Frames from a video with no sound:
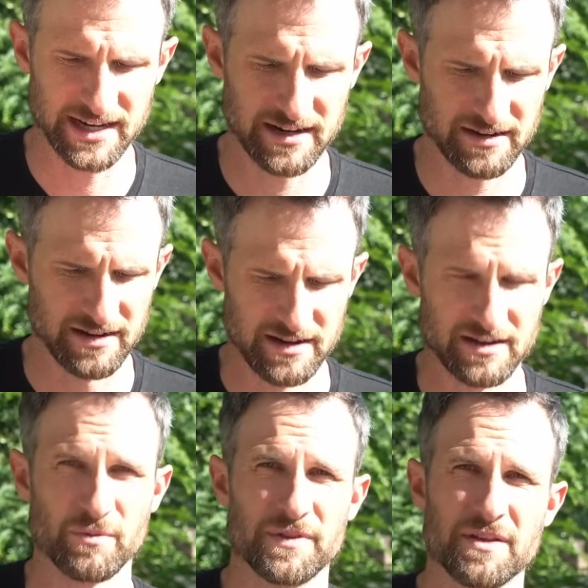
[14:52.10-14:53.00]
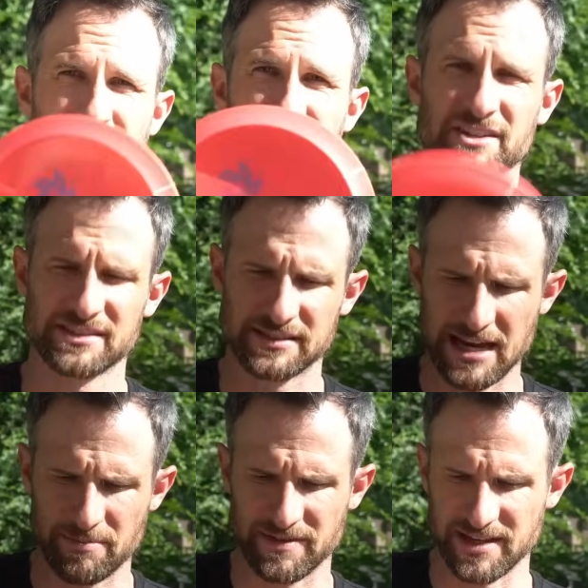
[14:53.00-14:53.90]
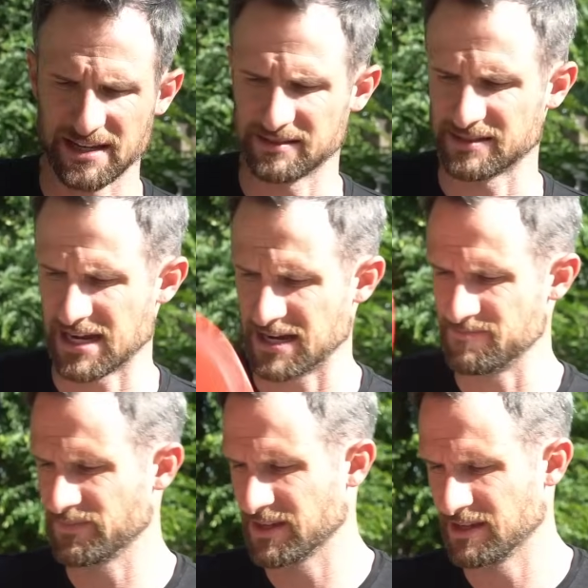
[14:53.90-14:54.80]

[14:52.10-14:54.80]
here with the matching stamp on the inside.